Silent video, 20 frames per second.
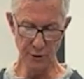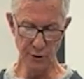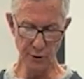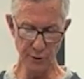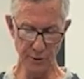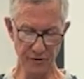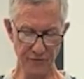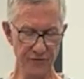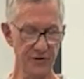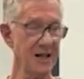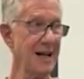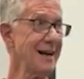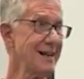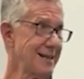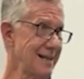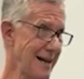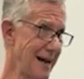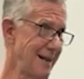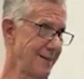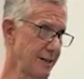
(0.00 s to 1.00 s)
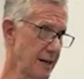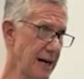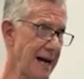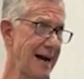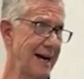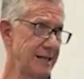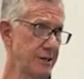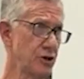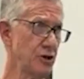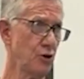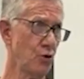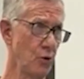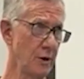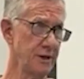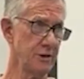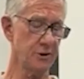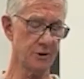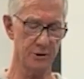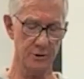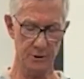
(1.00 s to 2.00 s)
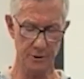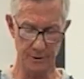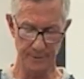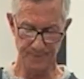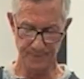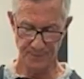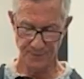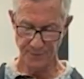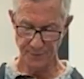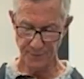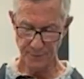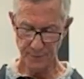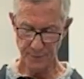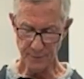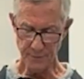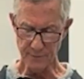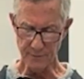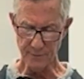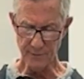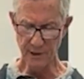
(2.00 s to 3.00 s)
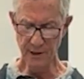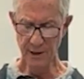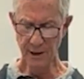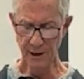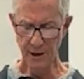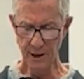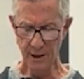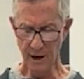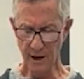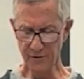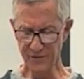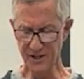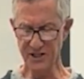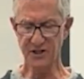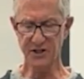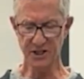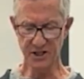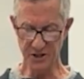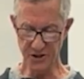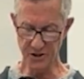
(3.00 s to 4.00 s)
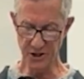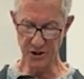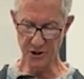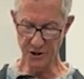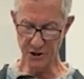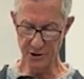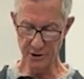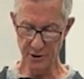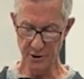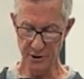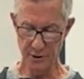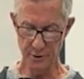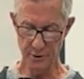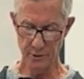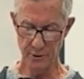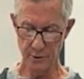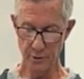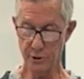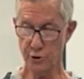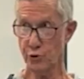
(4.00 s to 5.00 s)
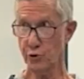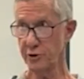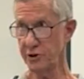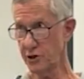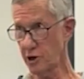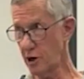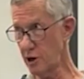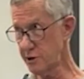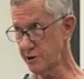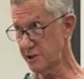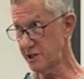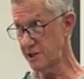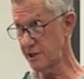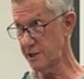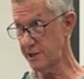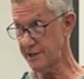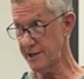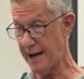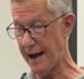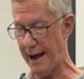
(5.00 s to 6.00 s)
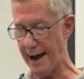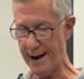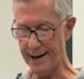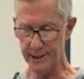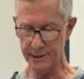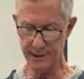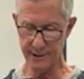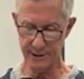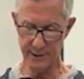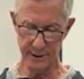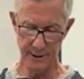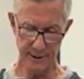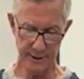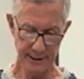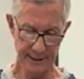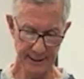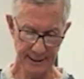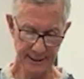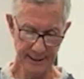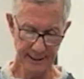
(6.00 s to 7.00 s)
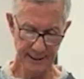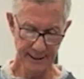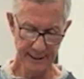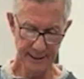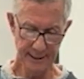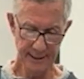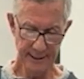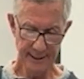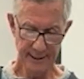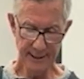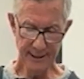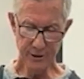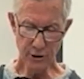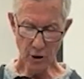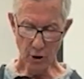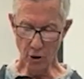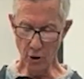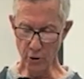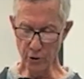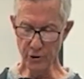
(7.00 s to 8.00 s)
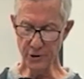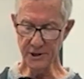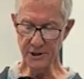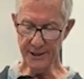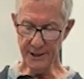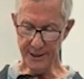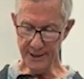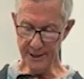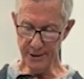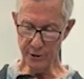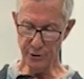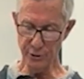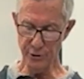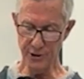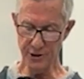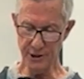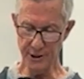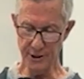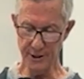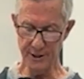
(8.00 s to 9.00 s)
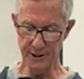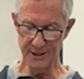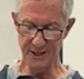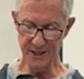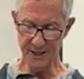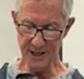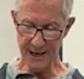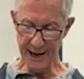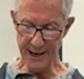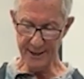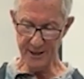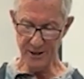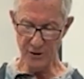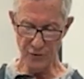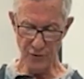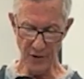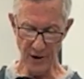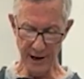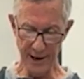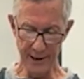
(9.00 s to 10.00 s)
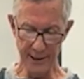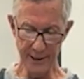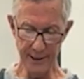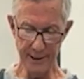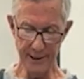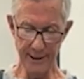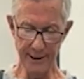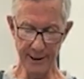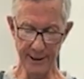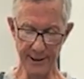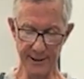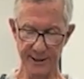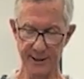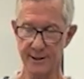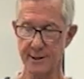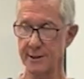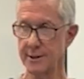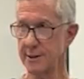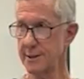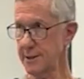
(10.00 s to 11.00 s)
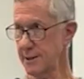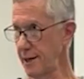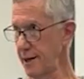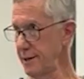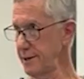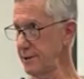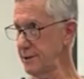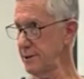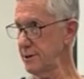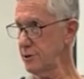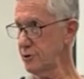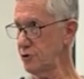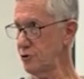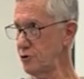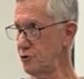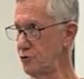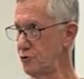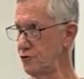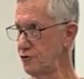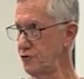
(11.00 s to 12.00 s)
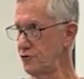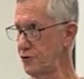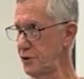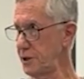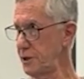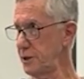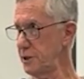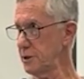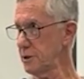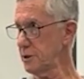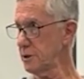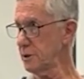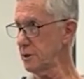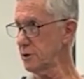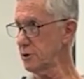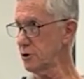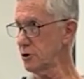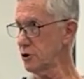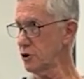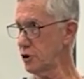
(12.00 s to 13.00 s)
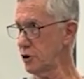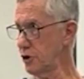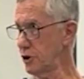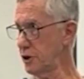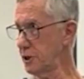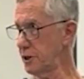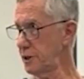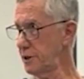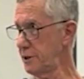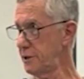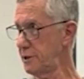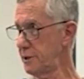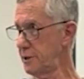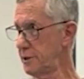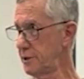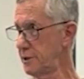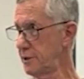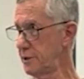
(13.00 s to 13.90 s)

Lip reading: to reflect on the consequences of its decision, which results in its acts. It's only interested in satisfying its desire to feel good